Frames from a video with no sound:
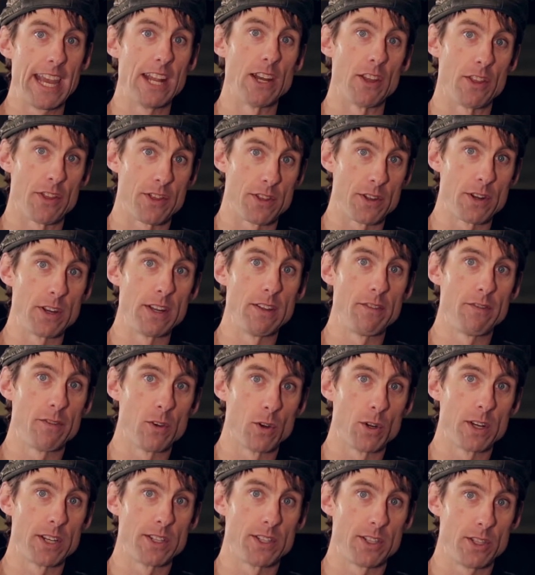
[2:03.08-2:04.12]
and a
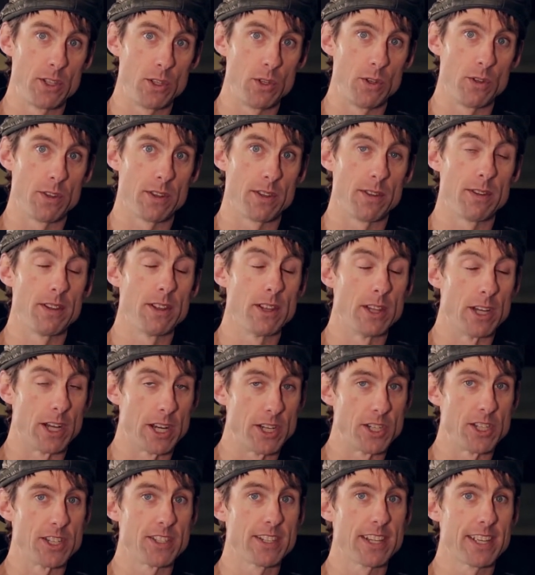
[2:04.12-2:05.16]
34-tooth
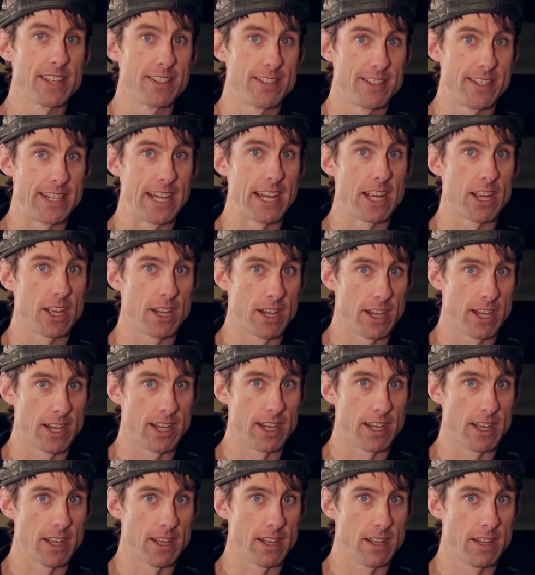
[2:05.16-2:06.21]
largest cassette
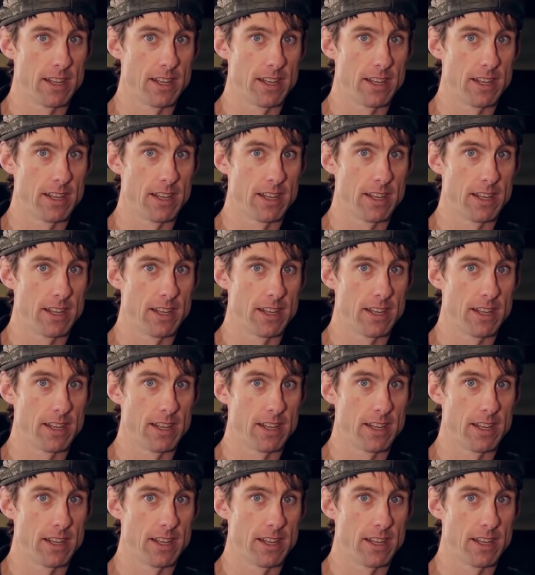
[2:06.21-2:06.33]
cog,